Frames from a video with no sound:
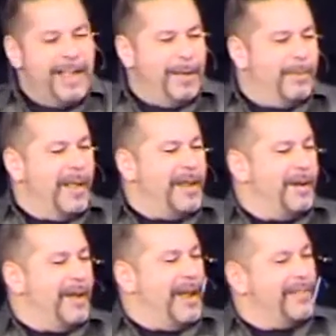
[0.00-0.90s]
and,
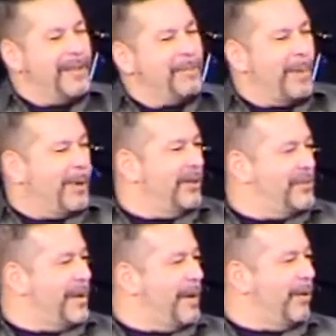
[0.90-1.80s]
and uh, I think my brother
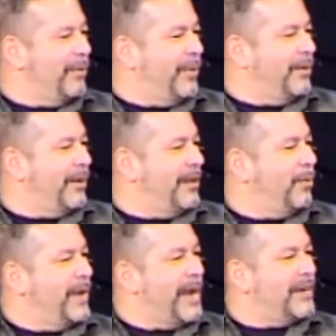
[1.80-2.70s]
Tim and I, when we were
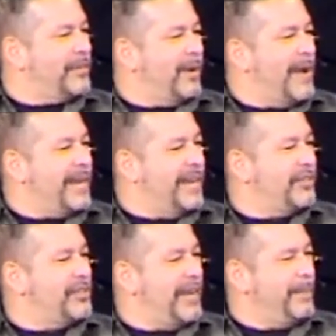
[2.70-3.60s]
little, we'd actually go out and
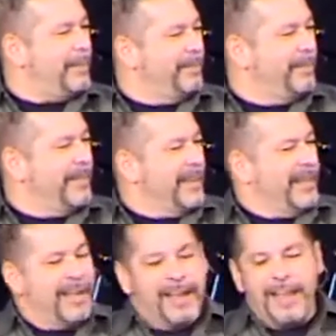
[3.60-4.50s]
get sheep
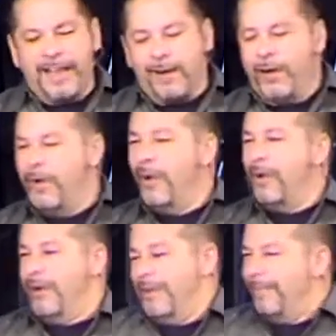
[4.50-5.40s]
and
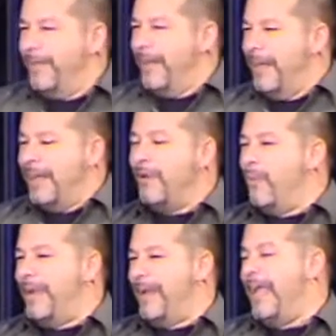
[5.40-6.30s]
you know,
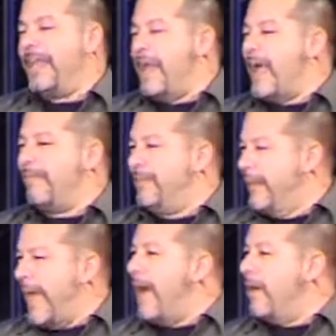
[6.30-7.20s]
we, he didn't have
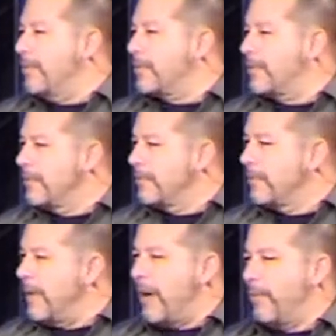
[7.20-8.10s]
cows.
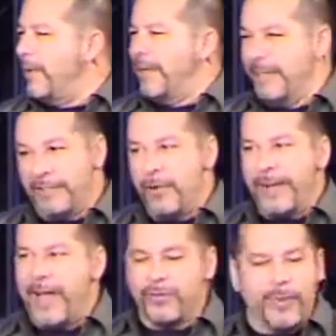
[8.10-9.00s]
Not really, at least no
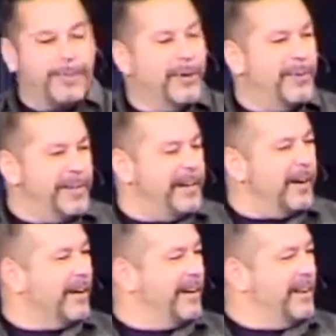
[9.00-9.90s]
cows we were going
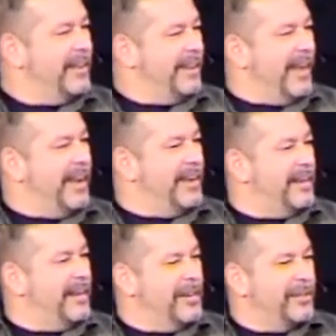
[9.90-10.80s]
near.
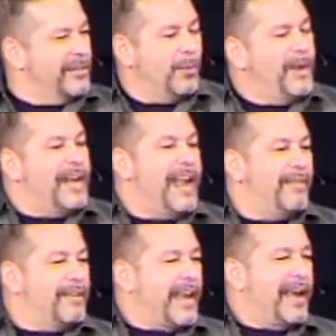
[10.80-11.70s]
And uh, so we didn't
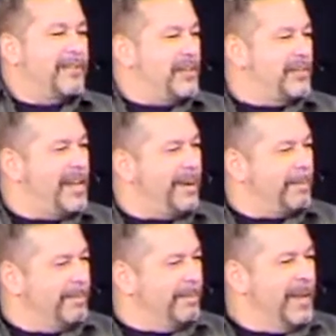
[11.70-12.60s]
have cows to tip.
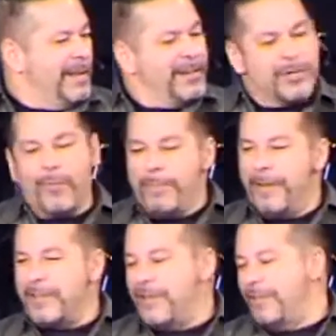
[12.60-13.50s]
So we
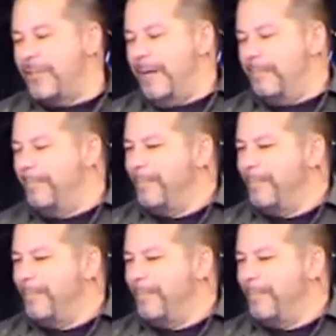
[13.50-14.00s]
picked on the sheep.